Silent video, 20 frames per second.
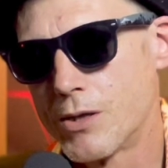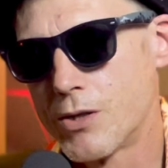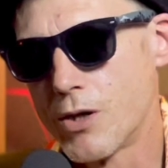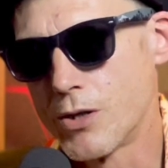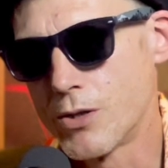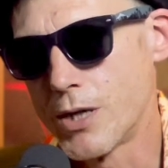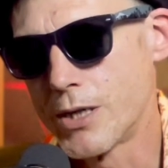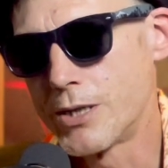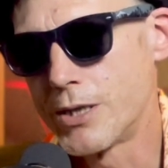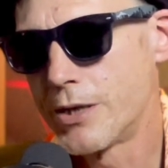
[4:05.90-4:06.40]

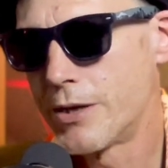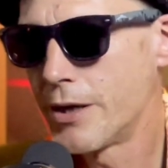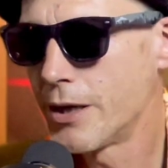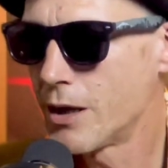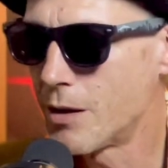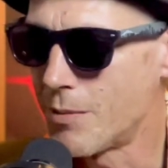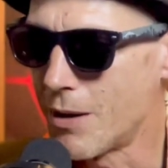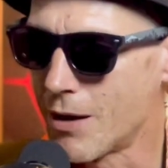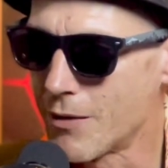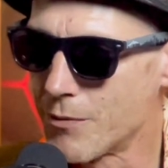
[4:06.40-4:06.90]
start to actually
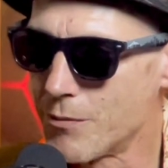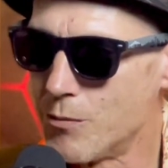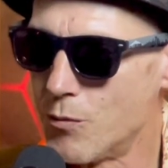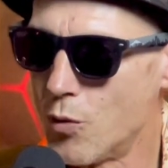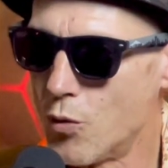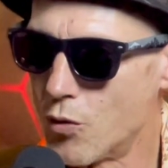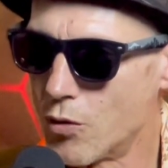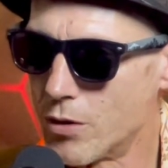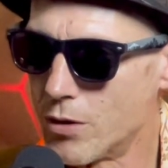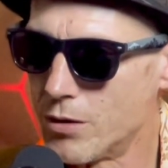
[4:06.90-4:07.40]
think about
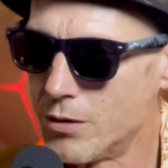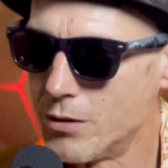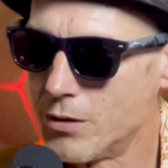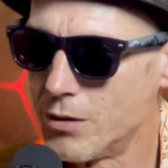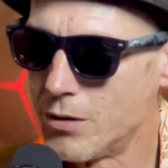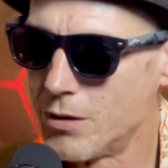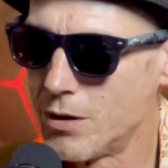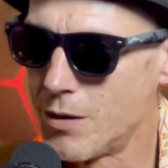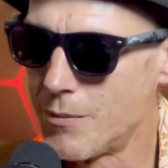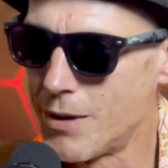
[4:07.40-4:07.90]
more
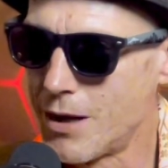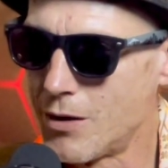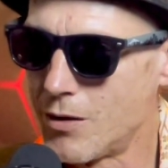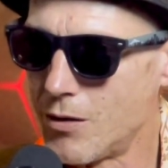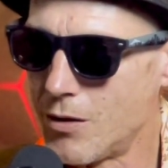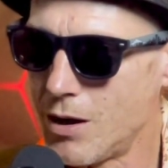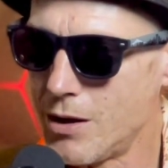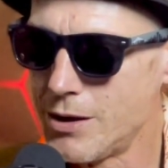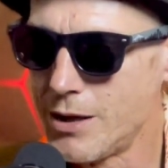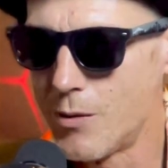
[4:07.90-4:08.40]
about,
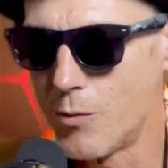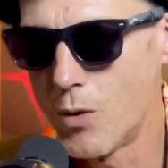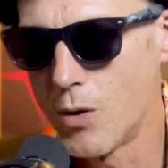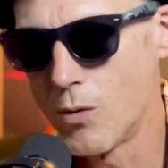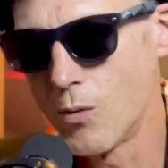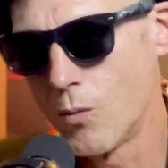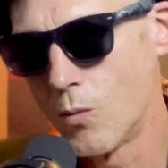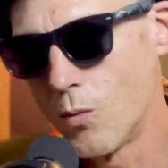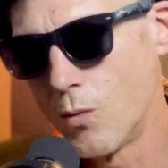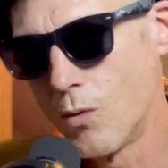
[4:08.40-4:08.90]
yeah,
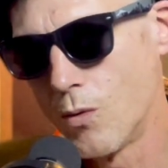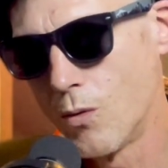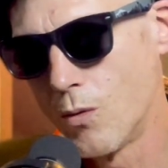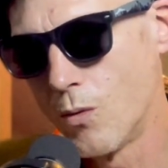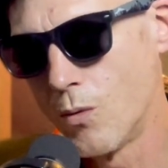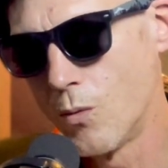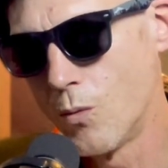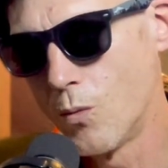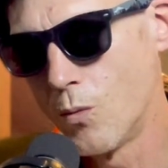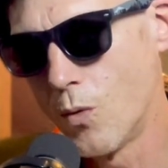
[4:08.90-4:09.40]

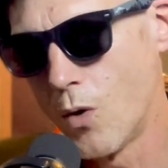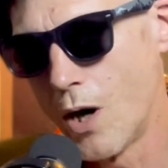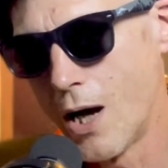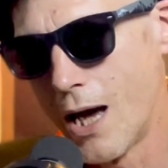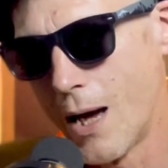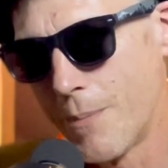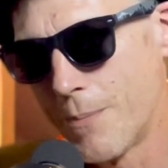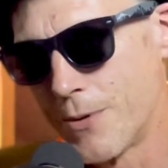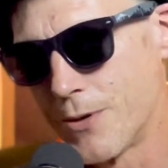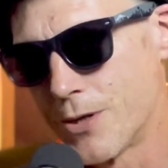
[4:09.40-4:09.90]
what
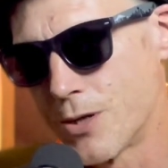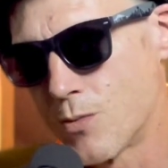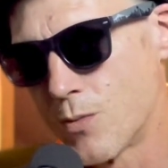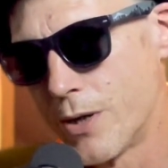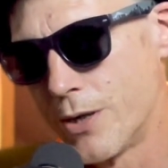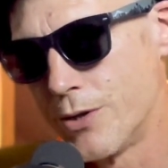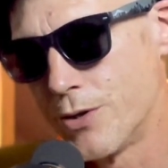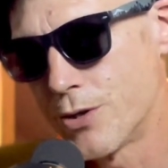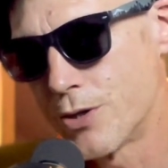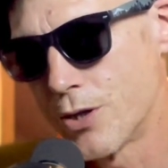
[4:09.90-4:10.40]
happens
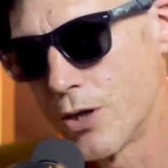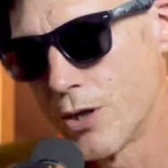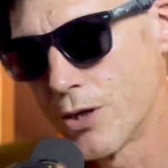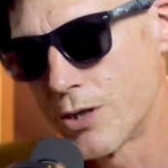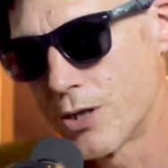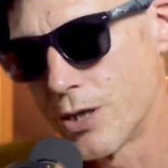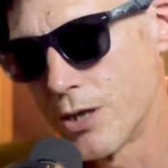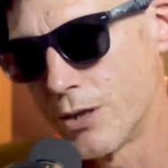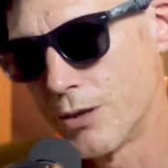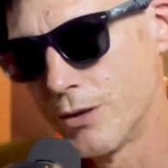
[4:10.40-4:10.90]
when you
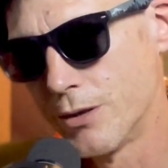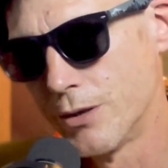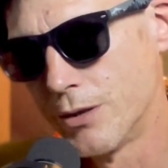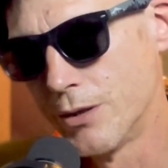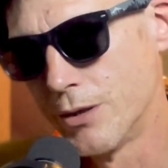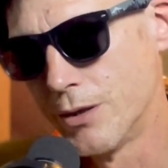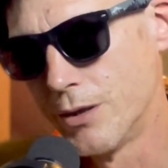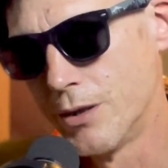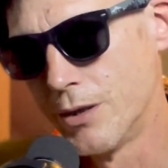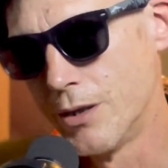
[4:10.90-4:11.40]
start to
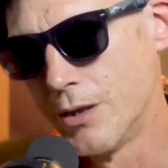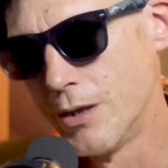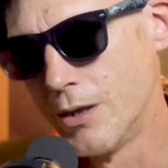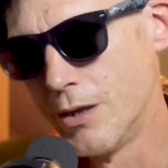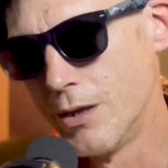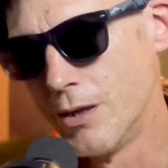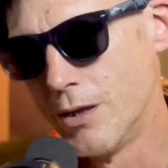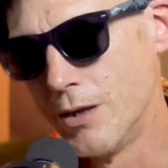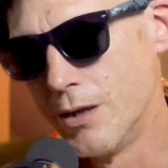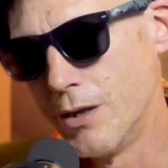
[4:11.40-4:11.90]

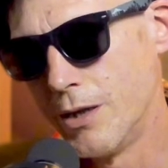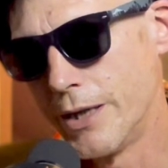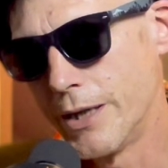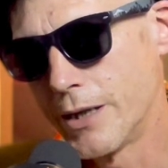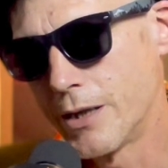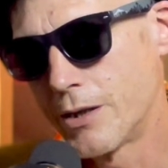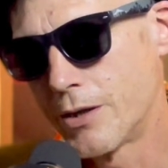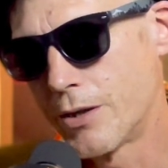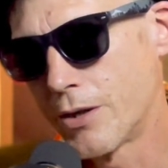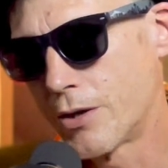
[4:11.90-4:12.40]

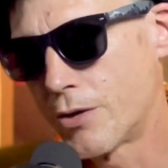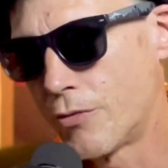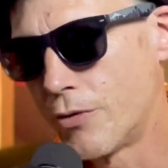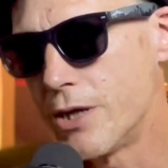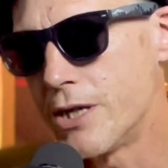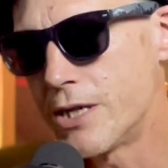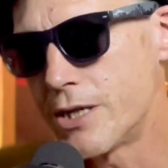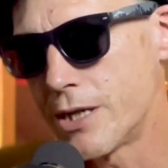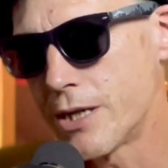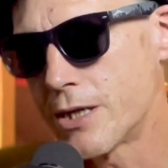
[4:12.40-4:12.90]
link the
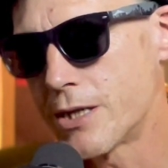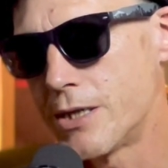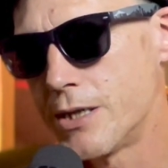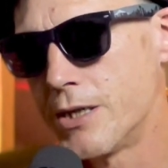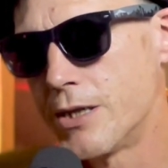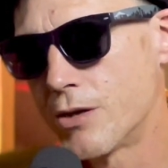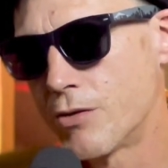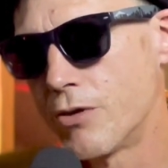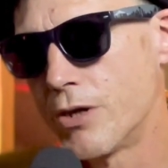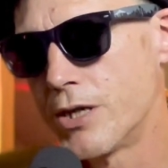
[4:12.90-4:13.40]
360
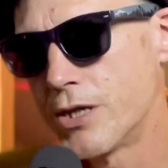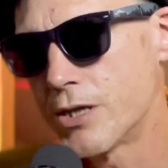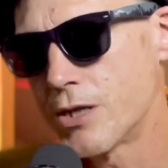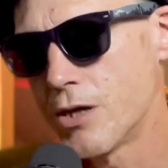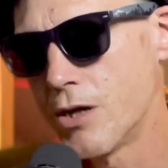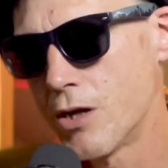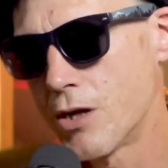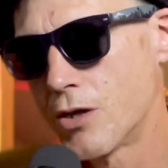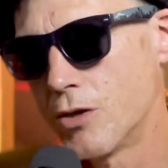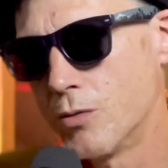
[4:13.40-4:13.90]
degree
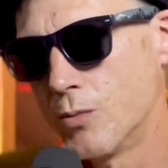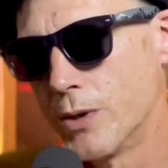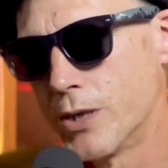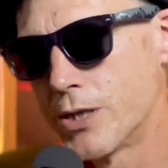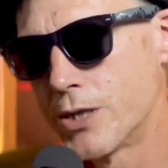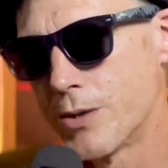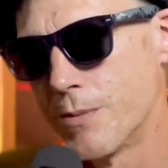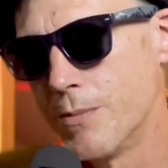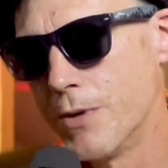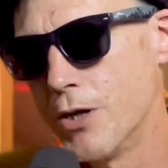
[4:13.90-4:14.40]
circle,
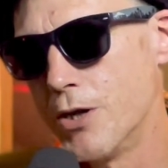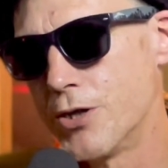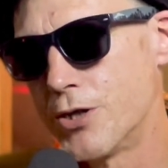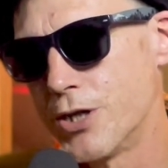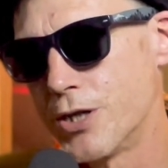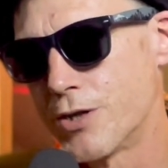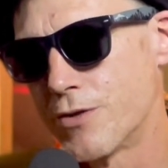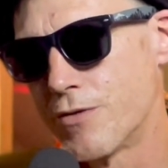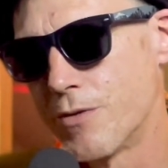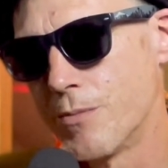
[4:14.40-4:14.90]
which
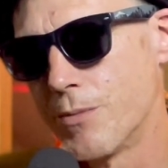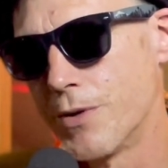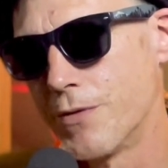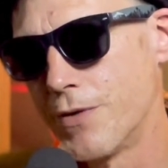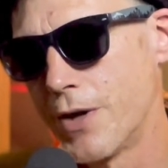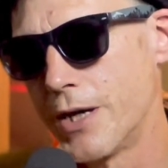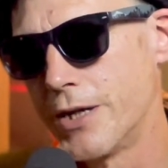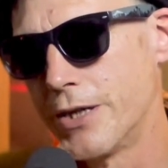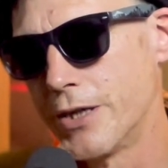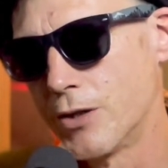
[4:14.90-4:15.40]
emerges from the
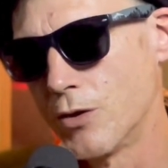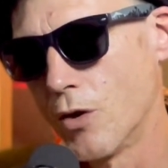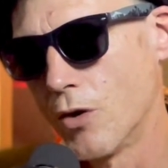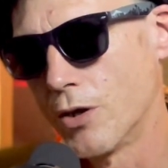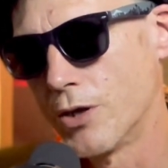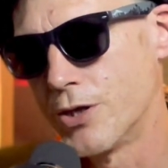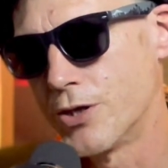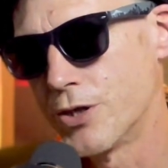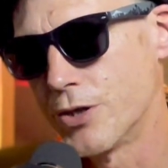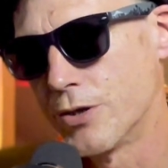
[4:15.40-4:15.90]
Vedic
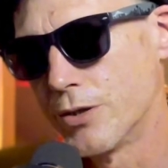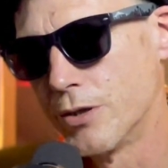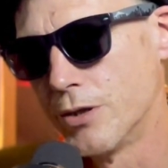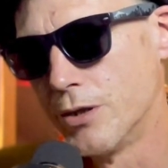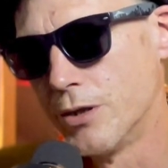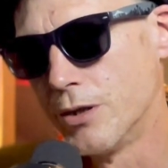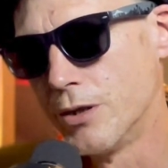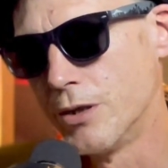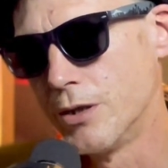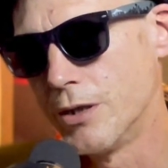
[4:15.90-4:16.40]
knowledge, and
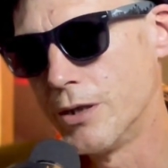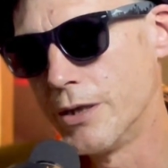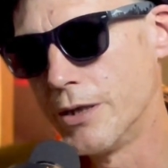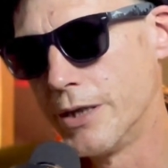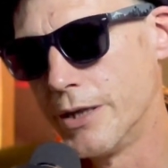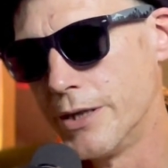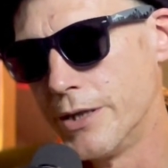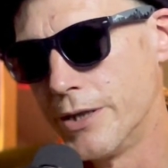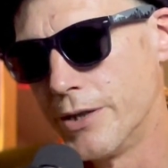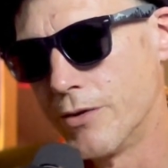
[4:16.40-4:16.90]
in
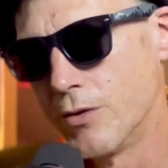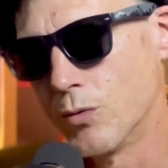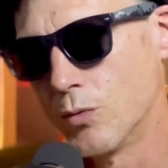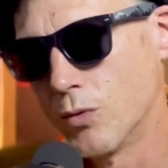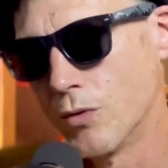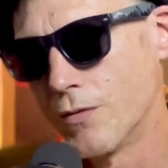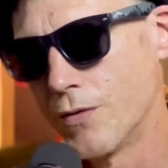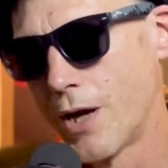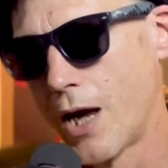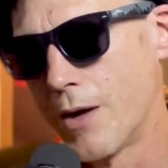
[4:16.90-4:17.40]
India and
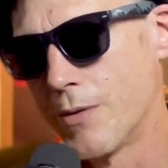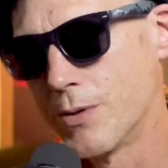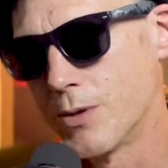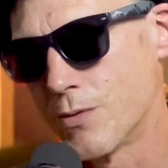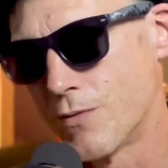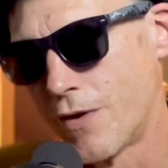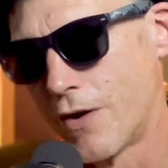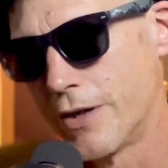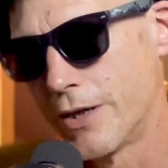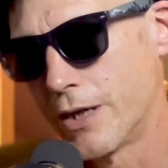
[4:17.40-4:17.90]
all of that, it
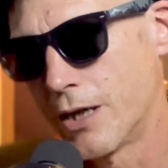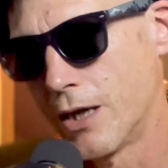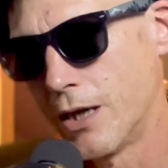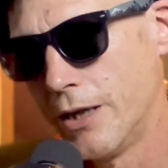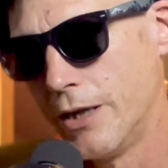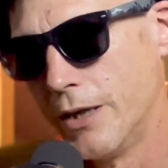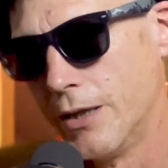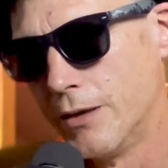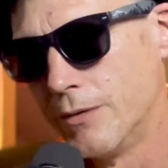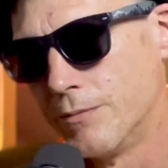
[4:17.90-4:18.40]
was very
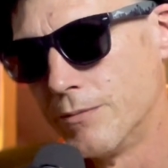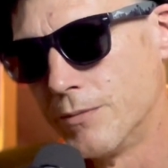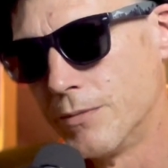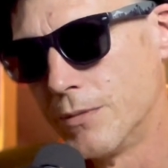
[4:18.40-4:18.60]
clear.